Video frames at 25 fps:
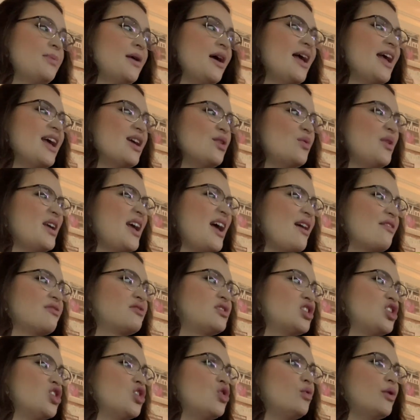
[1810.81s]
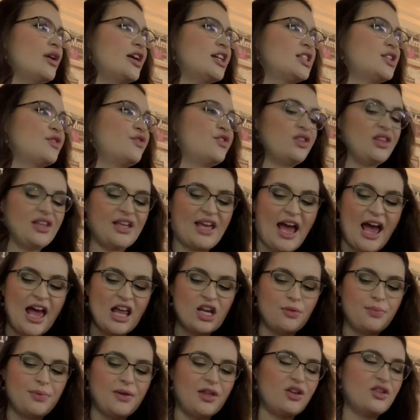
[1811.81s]
And we have two words for the
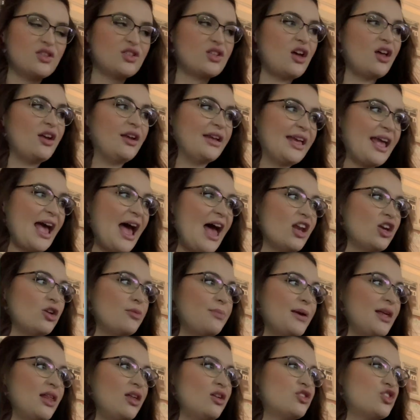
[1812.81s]
caterpillar. It's called a caterpillar.